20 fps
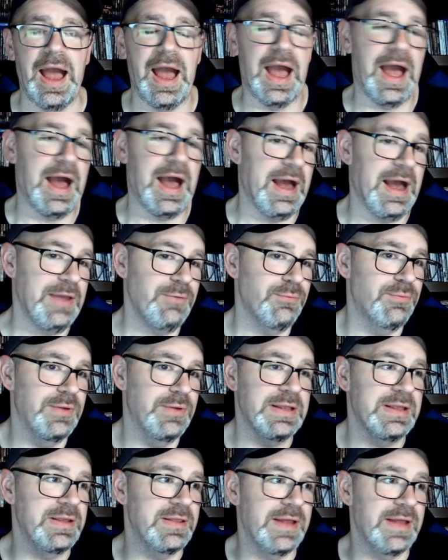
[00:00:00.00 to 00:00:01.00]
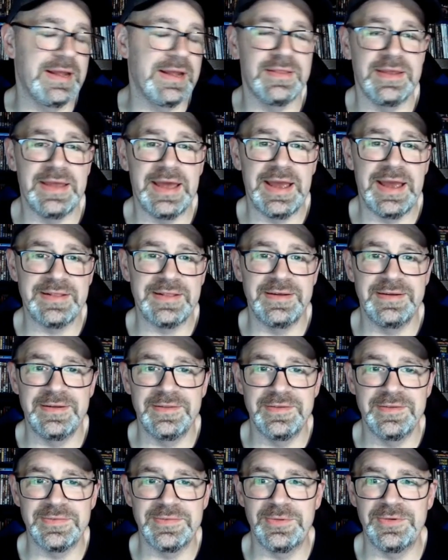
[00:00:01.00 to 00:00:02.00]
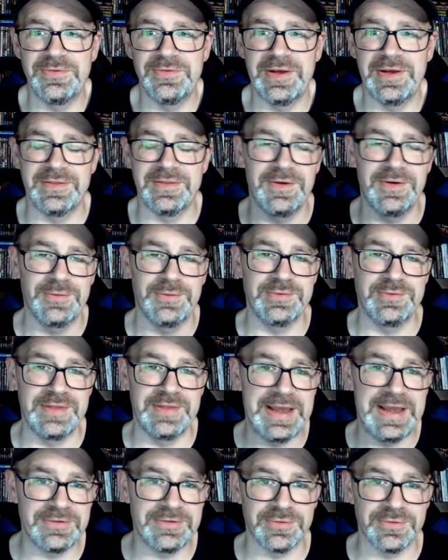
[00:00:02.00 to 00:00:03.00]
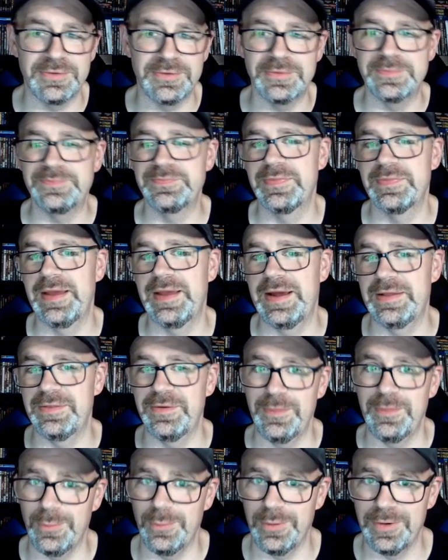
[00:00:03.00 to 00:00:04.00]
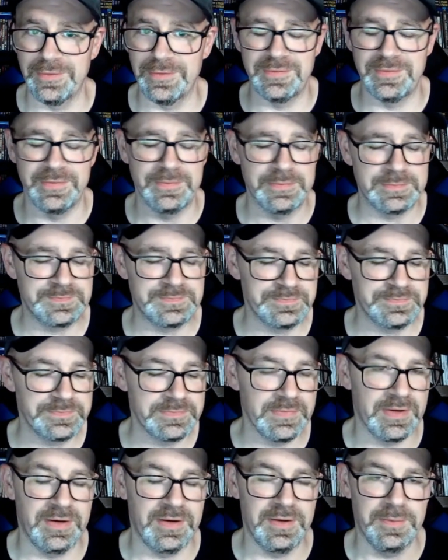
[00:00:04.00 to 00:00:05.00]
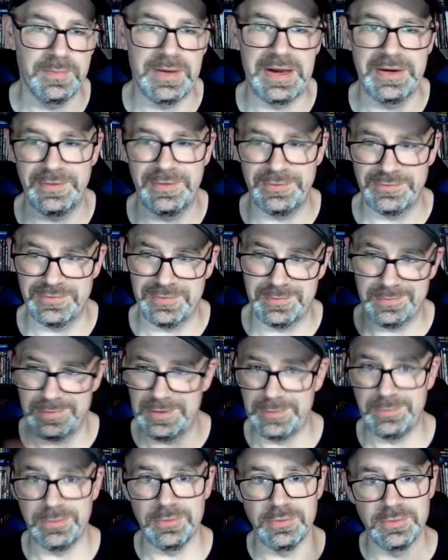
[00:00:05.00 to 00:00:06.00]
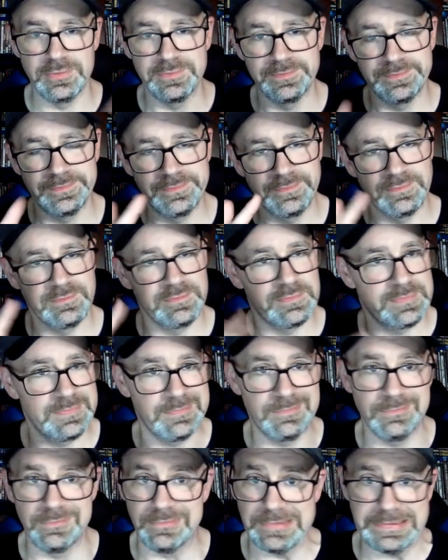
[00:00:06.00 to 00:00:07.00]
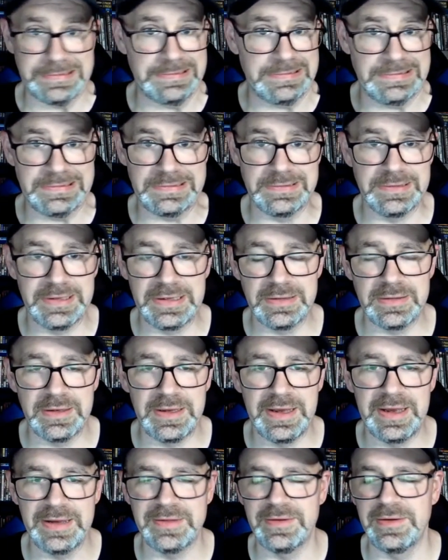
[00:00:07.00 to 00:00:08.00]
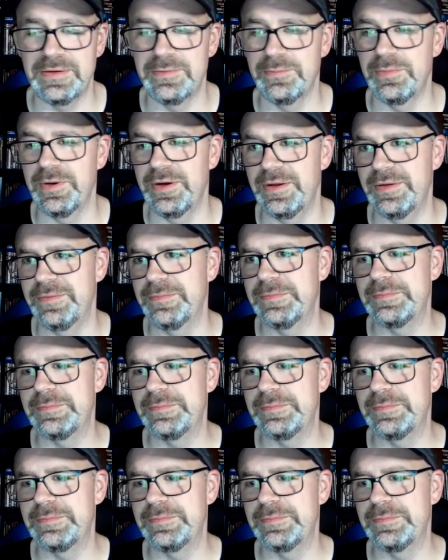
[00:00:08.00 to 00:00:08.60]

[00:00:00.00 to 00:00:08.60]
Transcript: I really liked the acting in this movie. I thought it was natural. I thought it worked. I know some people really didn't like the acting, but,